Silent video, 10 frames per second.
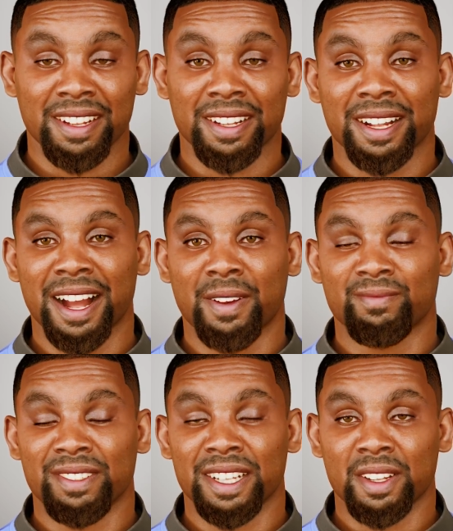Now,
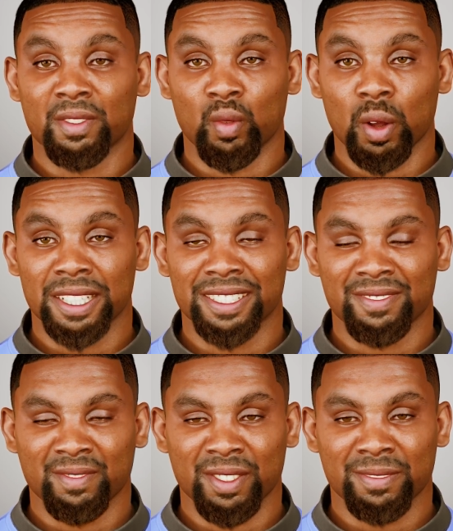the quality is
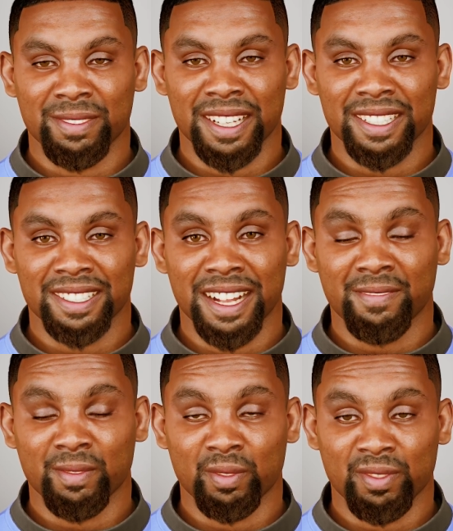not going to be the same
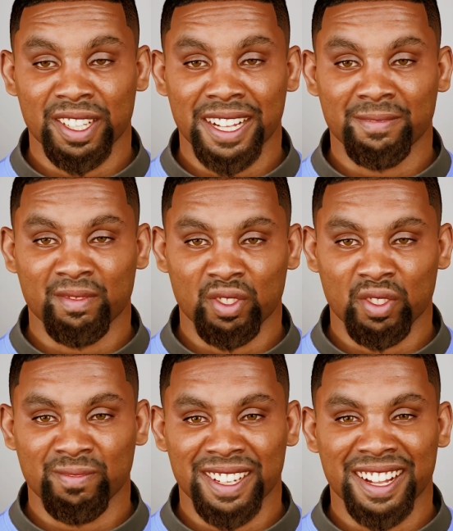because I am
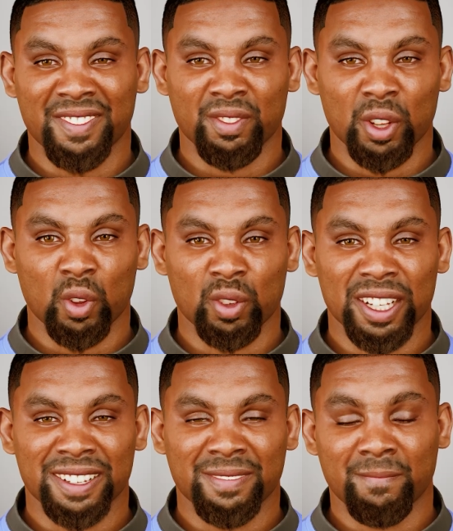streaming and
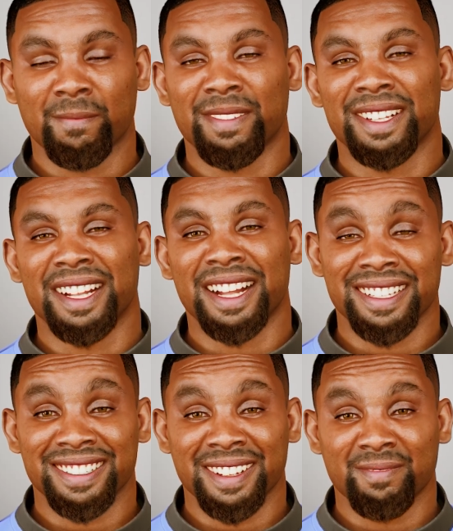recording at the
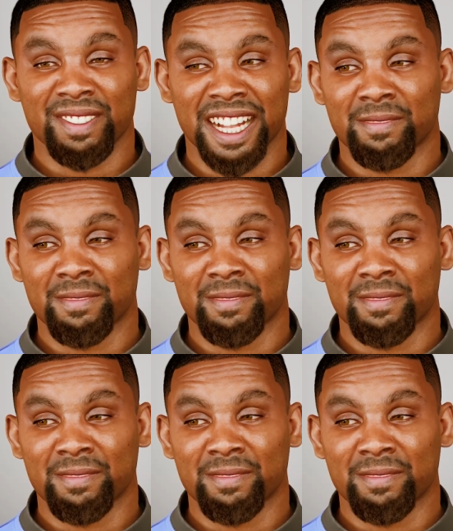same time.